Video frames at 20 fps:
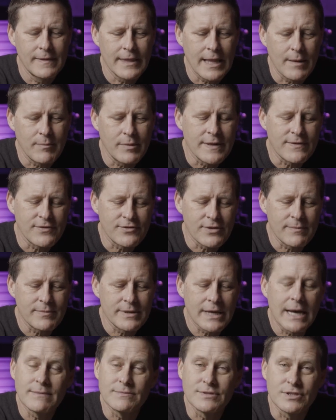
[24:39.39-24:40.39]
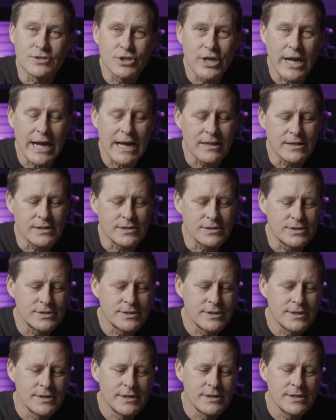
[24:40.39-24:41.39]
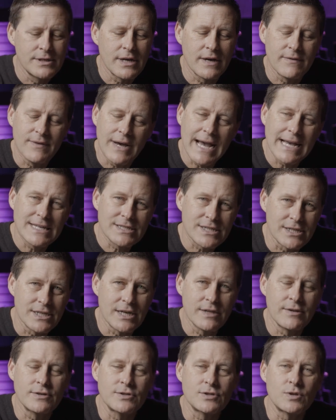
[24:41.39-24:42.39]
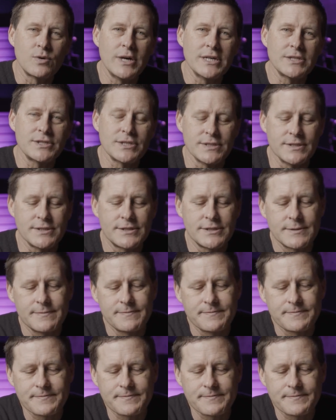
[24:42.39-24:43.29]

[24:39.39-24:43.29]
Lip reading: believe sometimes the challenge of asking others questions